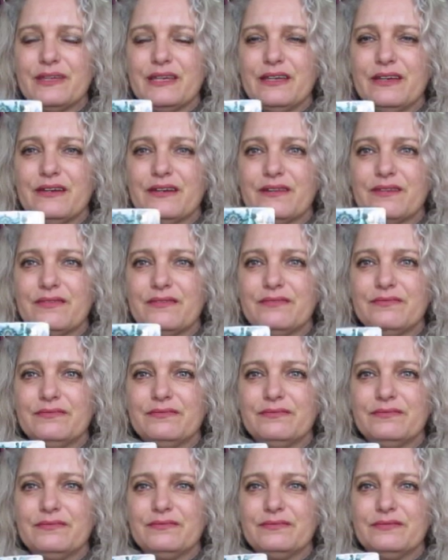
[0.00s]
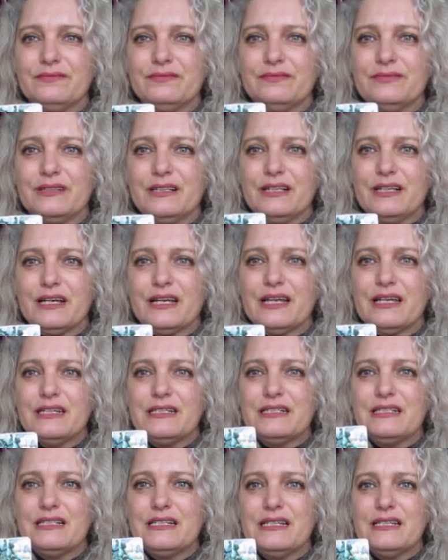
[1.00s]
here.
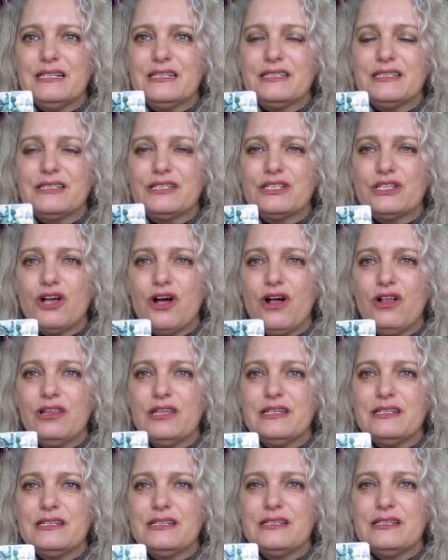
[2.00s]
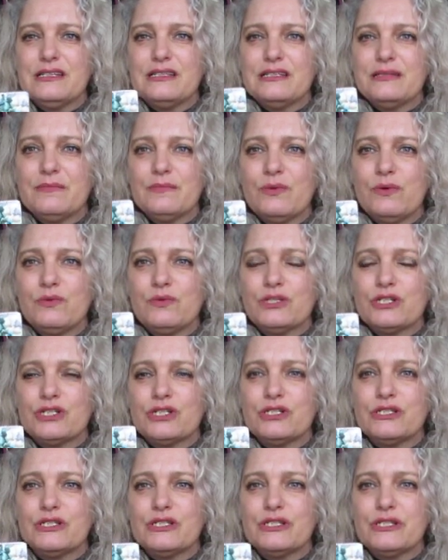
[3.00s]
He, he is solid in his
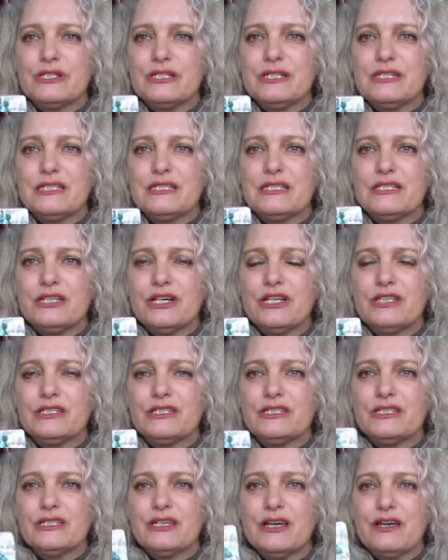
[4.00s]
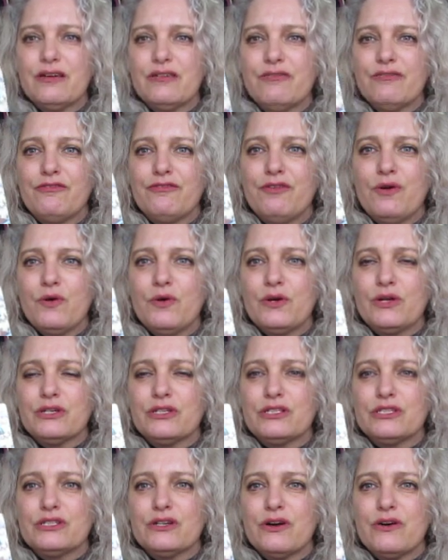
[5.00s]
emotions, he's not
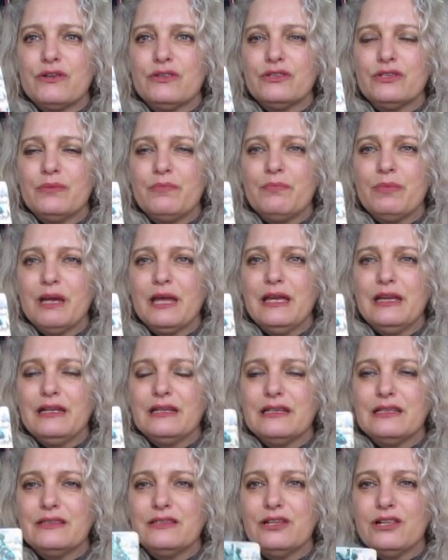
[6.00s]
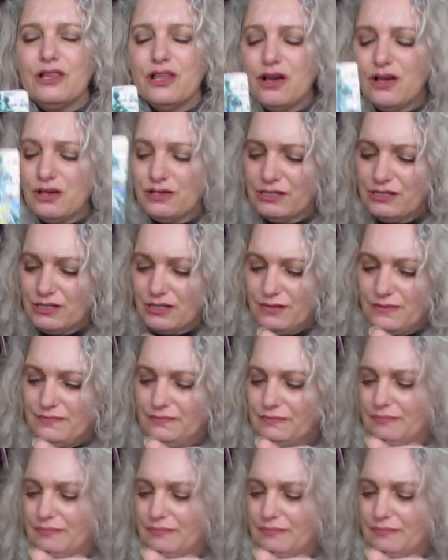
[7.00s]
focused on the pain and the lost.